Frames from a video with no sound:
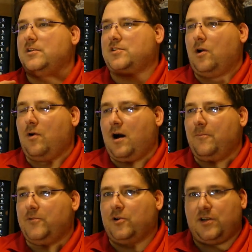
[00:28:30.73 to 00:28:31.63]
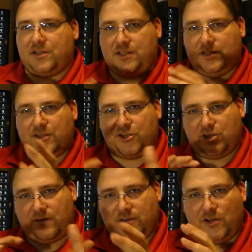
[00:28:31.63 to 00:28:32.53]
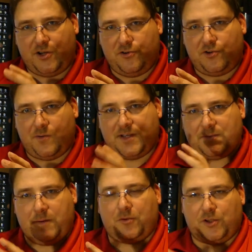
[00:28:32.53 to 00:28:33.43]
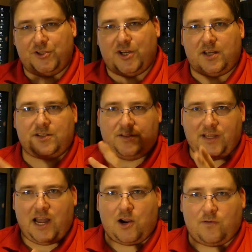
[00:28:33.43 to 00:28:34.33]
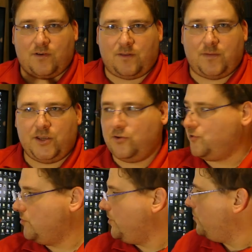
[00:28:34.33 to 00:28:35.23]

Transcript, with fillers: So um, you're going to see this shift in YouTube as people adjust to the algorithm that YouTube